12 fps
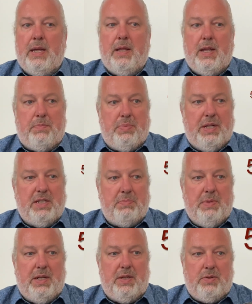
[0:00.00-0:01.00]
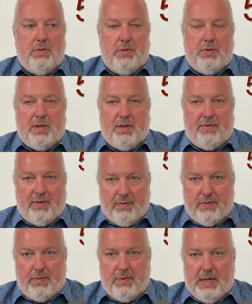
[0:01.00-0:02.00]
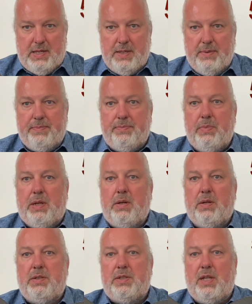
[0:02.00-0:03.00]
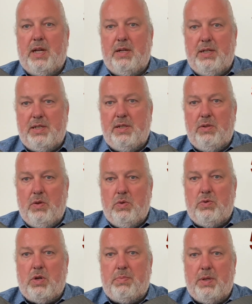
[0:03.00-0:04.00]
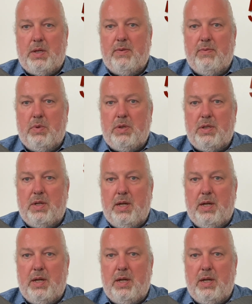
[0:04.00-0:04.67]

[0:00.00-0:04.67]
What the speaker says: That brings me to the fifth reason: because there is no tropical wood